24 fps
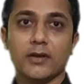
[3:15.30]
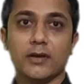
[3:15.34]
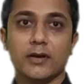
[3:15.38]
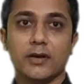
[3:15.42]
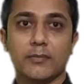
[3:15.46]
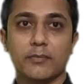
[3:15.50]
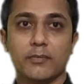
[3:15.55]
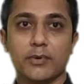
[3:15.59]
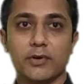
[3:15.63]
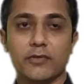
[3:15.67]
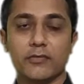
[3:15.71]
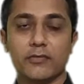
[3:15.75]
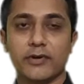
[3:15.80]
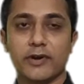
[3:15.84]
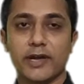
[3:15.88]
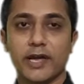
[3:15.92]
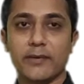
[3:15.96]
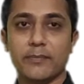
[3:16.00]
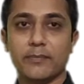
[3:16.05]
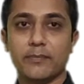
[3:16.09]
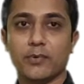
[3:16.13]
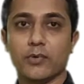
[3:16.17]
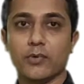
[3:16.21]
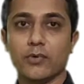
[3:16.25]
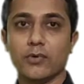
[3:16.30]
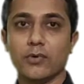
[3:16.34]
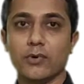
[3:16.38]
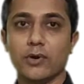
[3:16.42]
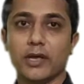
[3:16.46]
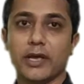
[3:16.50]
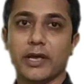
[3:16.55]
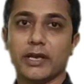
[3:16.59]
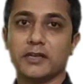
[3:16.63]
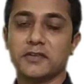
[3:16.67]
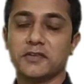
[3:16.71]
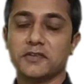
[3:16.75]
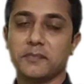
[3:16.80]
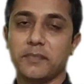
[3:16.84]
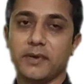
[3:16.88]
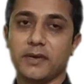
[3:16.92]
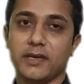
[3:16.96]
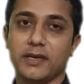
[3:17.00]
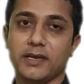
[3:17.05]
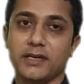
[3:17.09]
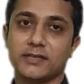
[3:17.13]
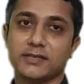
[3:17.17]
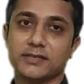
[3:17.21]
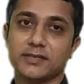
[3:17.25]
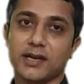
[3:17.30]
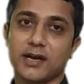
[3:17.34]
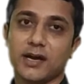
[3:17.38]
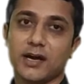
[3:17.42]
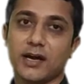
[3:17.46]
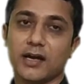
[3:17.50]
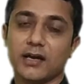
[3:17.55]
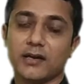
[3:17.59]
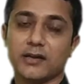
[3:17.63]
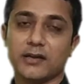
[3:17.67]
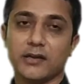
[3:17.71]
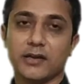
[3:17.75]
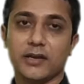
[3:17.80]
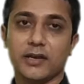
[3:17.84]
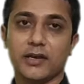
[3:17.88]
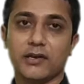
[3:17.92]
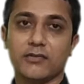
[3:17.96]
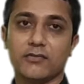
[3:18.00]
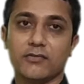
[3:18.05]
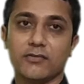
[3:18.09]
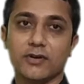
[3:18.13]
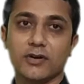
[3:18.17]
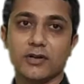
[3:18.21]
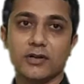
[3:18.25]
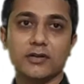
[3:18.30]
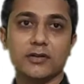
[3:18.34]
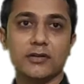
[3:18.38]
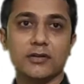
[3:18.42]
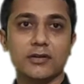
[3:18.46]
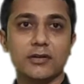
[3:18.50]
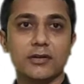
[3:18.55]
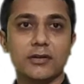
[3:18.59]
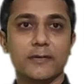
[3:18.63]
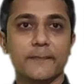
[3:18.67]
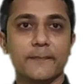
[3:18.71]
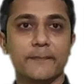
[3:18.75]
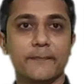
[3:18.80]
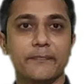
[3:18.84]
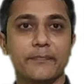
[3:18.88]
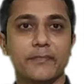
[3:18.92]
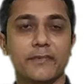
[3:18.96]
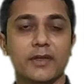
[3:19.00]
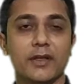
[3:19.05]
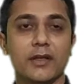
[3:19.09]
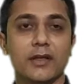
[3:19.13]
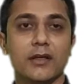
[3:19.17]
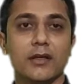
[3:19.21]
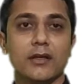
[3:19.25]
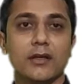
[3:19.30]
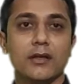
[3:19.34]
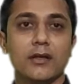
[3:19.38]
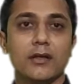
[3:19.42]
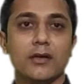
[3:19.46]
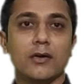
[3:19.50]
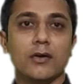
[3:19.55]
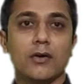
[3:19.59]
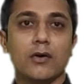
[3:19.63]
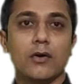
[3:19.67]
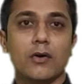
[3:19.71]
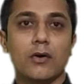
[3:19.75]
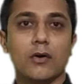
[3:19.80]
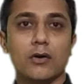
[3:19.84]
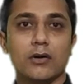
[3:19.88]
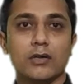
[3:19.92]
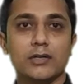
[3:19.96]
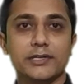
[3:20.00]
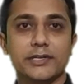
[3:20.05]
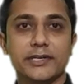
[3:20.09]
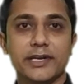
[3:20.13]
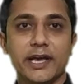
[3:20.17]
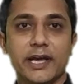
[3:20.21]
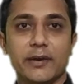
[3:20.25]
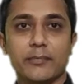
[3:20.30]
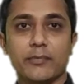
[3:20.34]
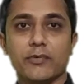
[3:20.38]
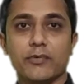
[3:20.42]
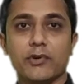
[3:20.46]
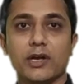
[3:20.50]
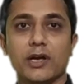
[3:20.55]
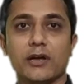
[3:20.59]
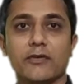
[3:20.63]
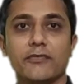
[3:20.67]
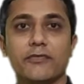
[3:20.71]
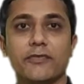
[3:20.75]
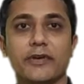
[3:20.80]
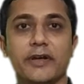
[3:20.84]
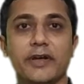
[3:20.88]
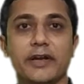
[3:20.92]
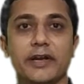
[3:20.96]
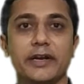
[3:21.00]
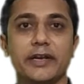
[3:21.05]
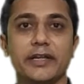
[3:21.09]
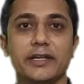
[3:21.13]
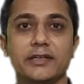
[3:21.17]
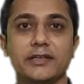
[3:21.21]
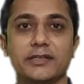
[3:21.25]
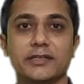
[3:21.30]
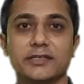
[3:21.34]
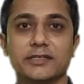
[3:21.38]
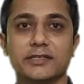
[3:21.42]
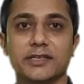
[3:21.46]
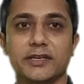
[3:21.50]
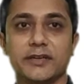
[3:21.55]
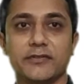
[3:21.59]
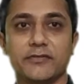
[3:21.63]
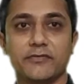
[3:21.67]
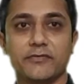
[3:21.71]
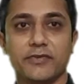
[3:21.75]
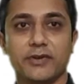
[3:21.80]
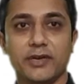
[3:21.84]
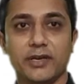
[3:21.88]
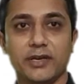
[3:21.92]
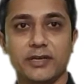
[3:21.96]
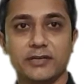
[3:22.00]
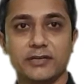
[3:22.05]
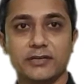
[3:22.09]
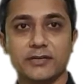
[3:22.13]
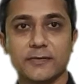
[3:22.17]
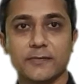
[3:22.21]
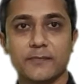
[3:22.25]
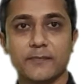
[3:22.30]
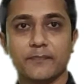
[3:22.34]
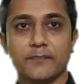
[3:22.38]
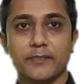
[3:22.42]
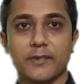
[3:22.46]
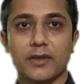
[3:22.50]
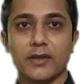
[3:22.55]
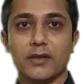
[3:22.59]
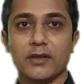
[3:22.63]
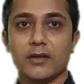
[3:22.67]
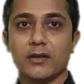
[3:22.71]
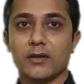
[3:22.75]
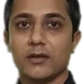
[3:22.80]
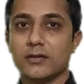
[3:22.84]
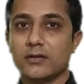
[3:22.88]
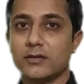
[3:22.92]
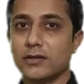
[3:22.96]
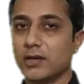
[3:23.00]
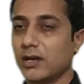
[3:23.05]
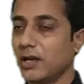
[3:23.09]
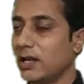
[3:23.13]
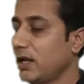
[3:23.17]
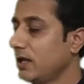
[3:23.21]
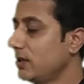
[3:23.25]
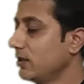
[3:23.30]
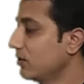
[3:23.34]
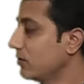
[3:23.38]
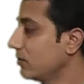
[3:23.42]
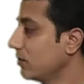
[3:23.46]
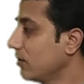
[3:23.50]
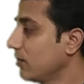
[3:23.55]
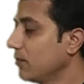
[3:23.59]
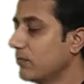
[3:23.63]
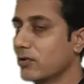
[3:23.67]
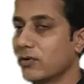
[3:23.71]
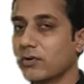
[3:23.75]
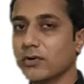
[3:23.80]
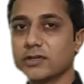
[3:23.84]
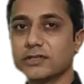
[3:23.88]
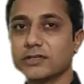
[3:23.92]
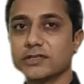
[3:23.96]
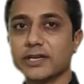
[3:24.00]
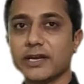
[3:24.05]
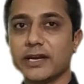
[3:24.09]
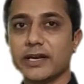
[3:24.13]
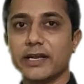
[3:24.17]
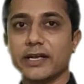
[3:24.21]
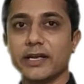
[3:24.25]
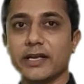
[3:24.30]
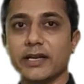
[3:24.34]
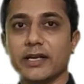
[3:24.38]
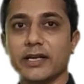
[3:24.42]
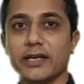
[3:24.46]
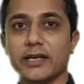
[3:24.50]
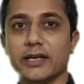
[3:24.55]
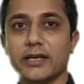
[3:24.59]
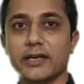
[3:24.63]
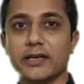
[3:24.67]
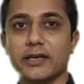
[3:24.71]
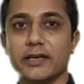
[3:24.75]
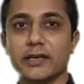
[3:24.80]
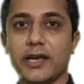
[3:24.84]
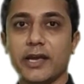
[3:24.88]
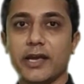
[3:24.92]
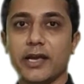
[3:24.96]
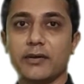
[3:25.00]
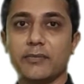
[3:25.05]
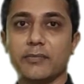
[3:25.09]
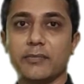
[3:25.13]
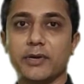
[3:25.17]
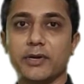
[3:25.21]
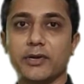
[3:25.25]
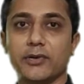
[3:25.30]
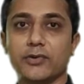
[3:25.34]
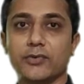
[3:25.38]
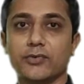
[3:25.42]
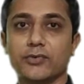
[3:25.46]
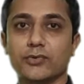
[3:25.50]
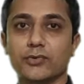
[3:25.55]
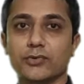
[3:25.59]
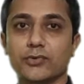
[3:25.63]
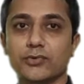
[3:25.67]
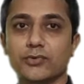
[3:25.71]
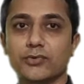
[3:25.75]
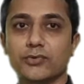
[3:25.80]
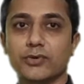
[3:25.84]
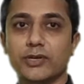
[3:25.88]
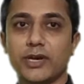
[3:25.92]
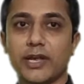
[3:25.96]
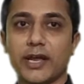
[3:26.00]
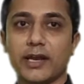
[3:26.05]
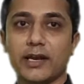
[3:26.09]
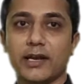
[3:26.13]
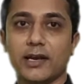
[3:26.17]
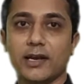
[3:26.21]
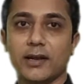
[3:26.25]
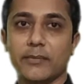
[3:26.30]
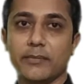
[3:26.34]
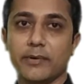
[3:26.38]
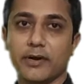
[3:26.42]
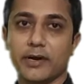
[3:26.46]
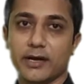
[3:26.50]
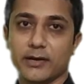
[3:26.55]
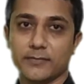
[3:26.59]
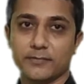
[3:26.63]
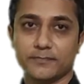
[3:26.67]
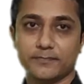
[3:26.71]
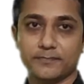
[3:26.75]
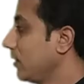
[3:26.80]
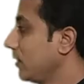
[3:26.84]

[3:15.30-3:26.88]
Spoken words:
Number of dipole and space are equal. All the dipole are fed in the same phase. The length of broadside array can be 2 to 10 lambda.